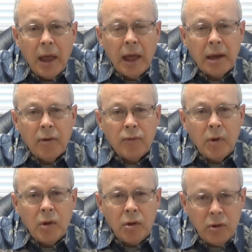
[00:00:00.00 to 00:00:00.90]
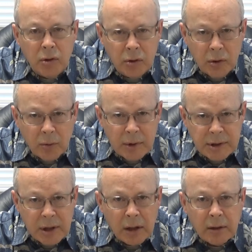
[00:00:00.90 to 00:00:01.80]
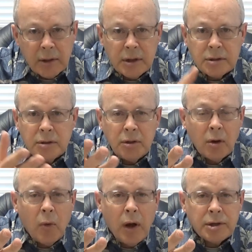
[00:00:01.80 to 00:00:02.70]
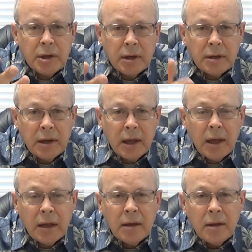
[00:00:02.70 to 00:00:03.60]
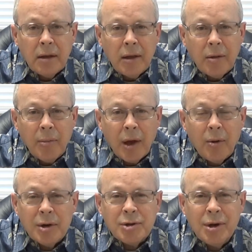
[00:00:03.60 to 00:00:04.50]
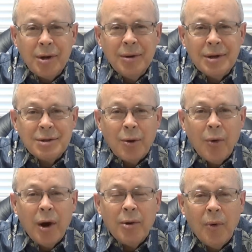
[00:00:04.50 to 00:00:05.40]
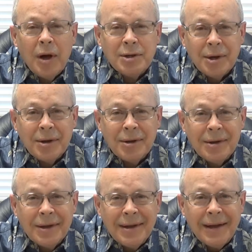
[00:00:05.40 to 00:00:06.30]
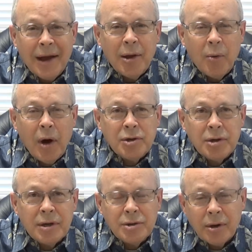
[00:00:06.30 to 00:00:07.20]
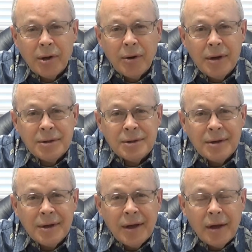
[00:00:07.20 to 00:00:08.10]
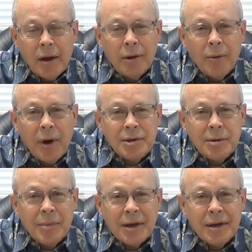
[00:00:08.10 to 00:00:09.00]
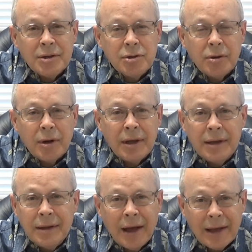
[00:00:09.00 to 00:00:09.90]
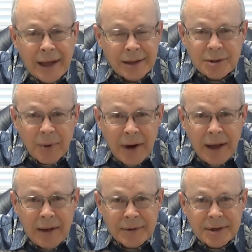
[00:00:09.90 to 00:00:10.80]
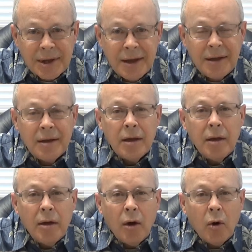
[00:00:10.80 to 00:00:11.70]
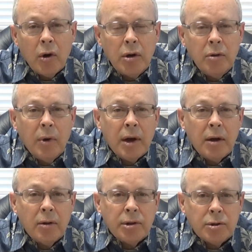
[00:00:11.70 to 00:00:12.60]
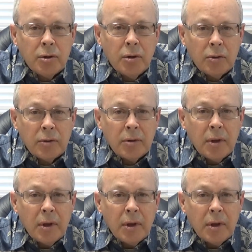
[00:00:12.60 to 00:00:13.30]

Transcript: And if the result of this, you're watching it today. My question to you is, why are you watching? Are you watching because you're curious? Are you watching because you're against what I have to say? Or do you want to know the truth?